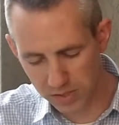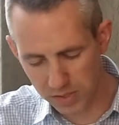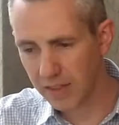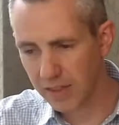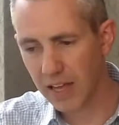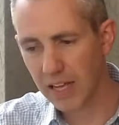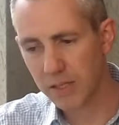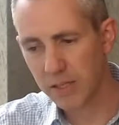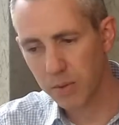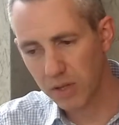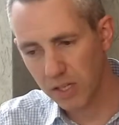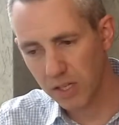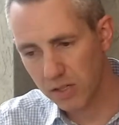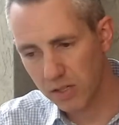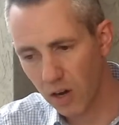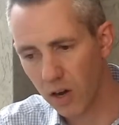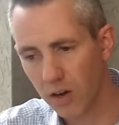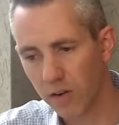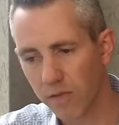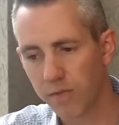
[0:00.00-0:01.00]
That's what the
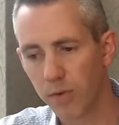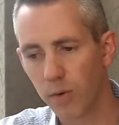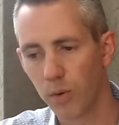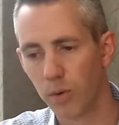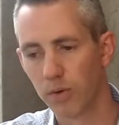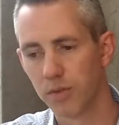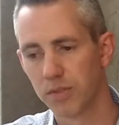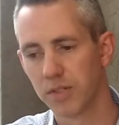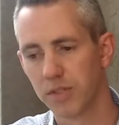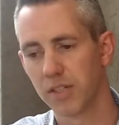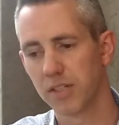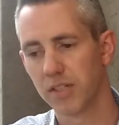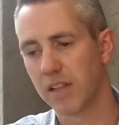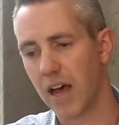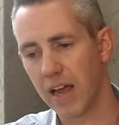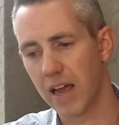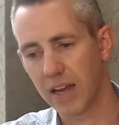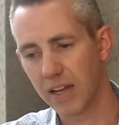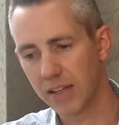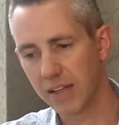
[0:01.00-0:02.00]
song of fools is
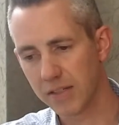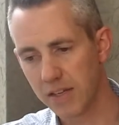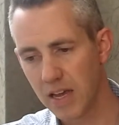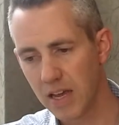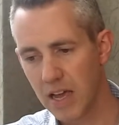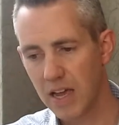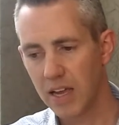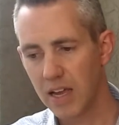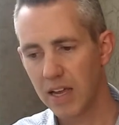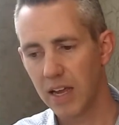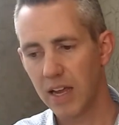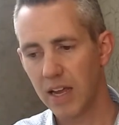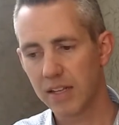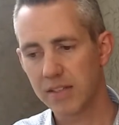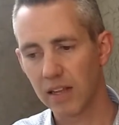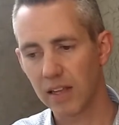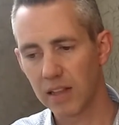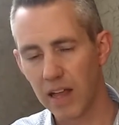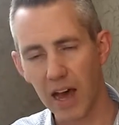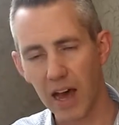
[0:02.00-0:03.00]
like, it's a
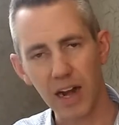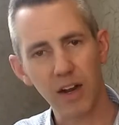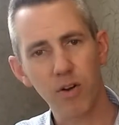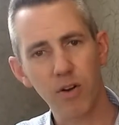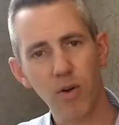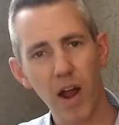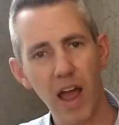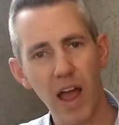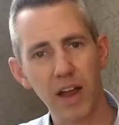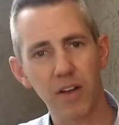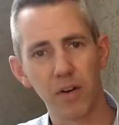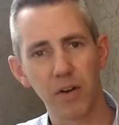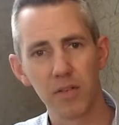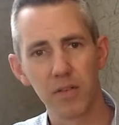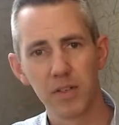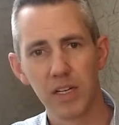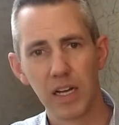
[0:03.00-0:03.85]
lot of crackle,